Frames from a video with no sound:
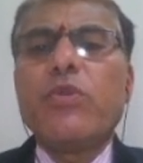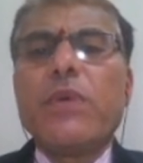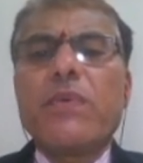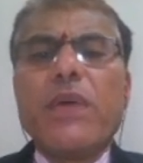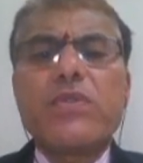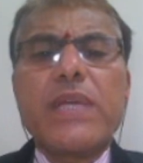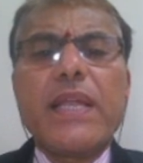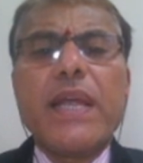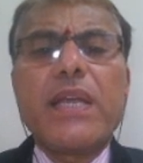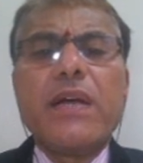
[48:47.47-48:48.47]
numeric values, I'll
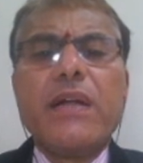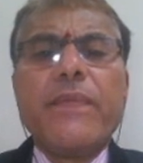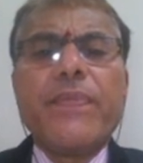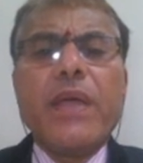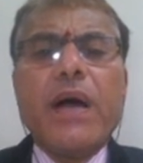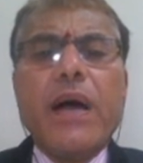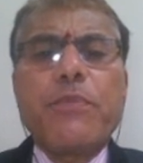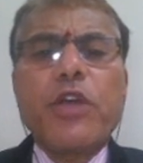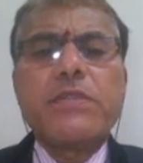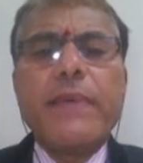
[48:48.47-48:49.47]
get
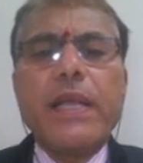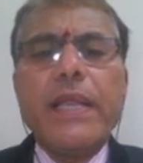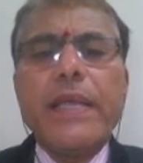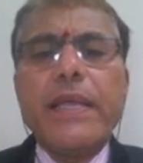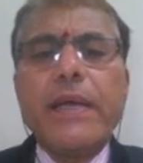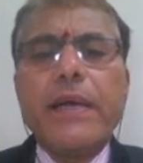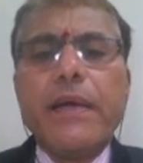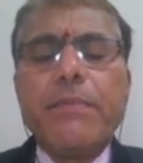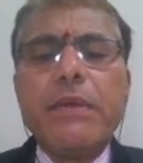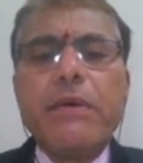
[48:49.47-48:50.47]
approximately
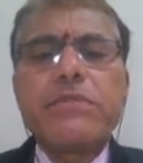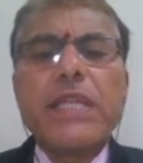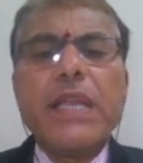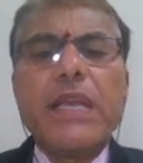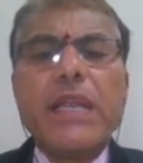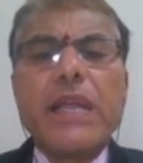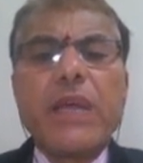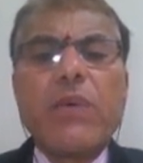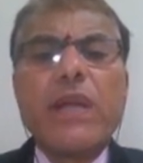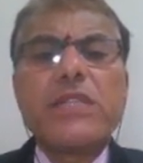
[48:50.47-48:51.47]
minimum steel
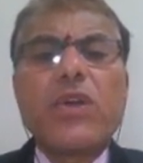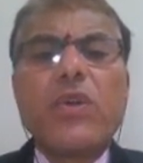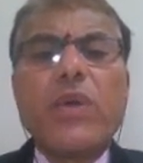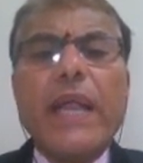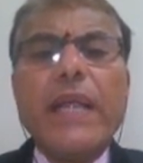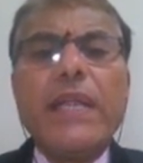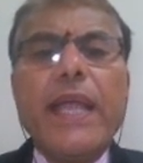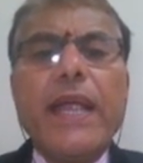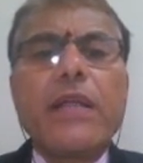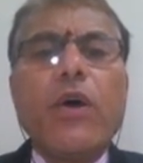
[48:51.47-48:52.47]
required is equal to
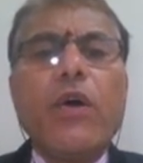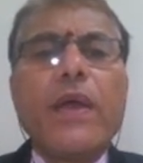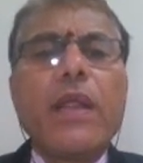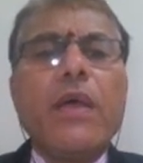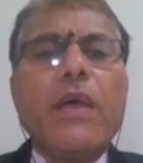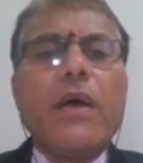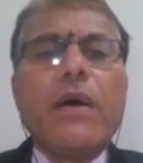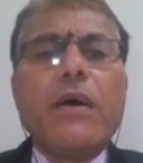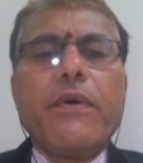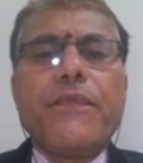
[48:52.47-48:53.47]
98. However
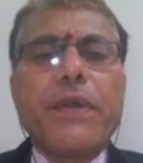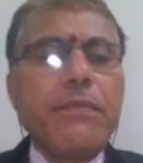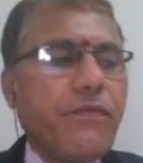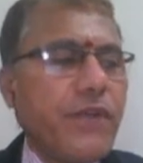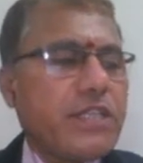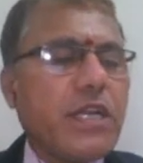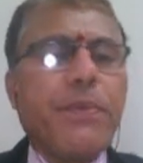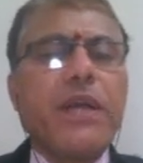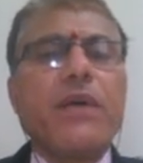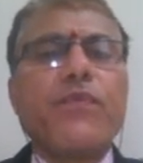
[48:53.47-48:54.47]
from flexure
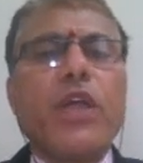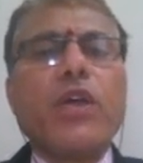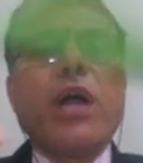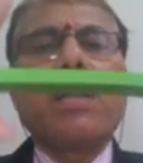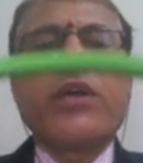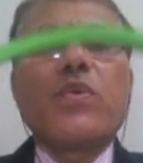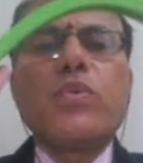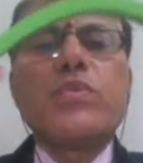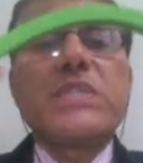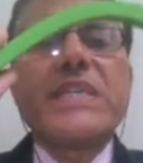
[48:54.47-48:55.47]
point of view I got
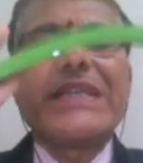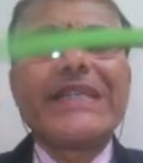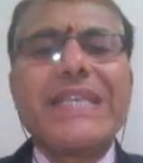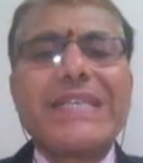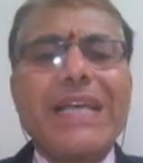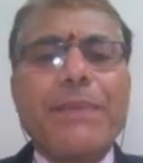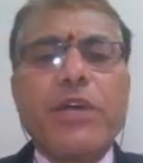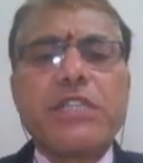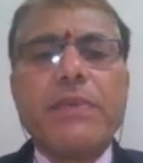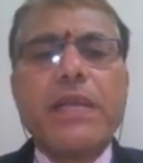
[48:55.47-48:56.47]
266
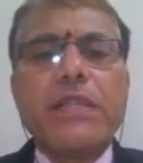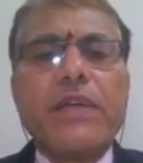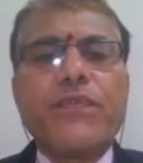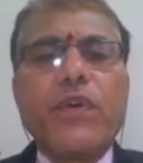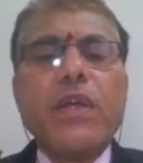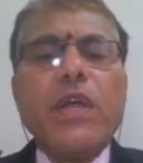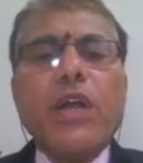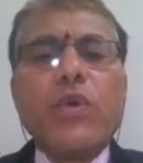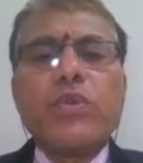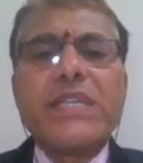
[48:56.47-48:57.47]
approximately. Therefore
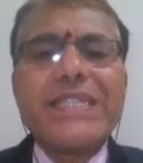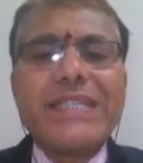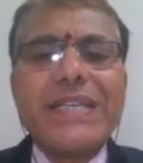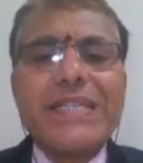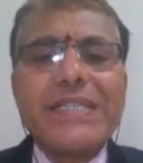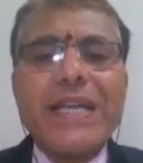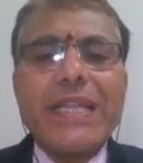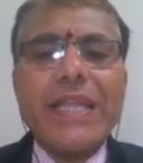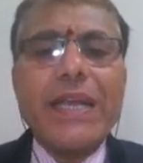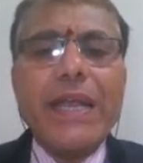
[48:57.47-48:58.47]
266 is
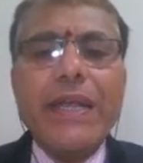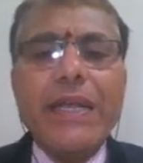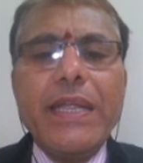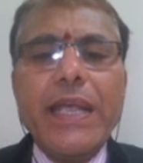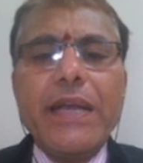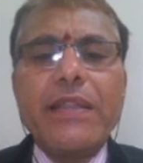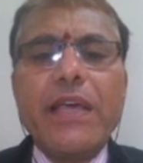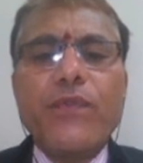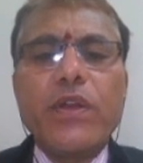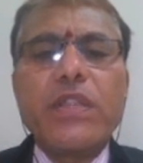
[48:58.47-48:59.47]
greater than 98.
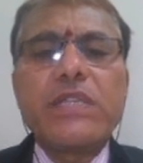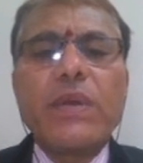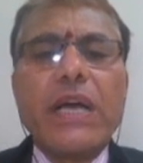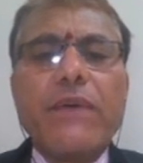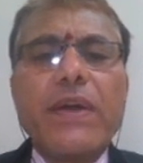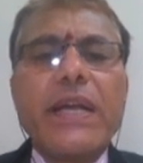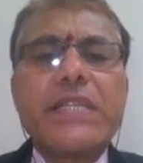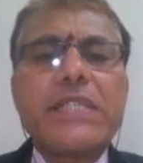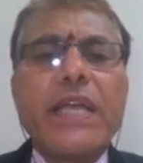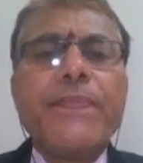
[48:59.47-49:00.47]
Therefore this will govern. Let
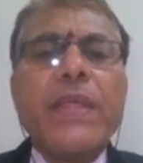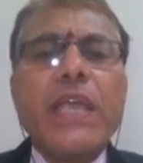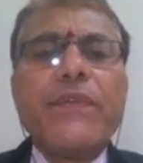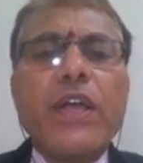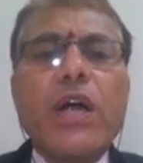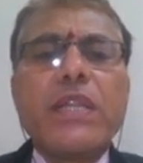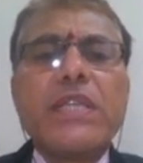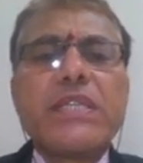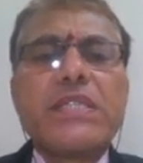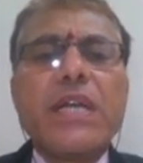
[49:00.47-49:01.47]
us say if I got
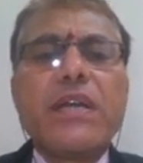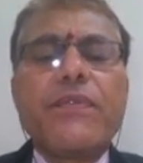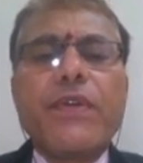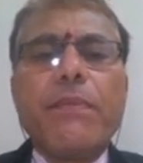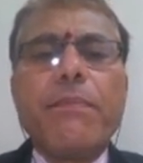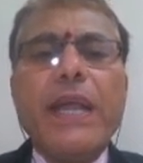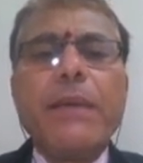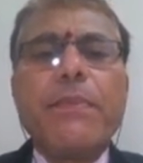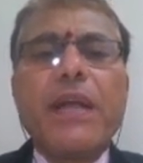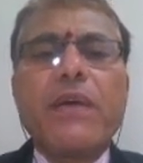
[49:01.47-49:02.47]
this result from
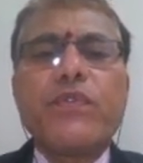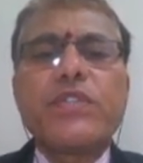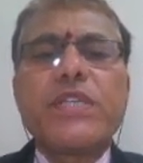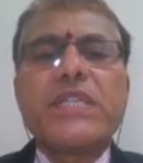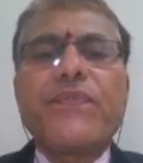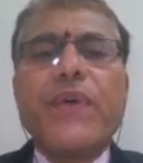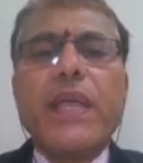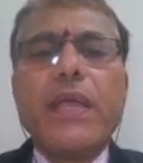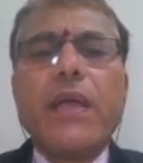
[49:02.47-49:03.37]
bending point of view 65,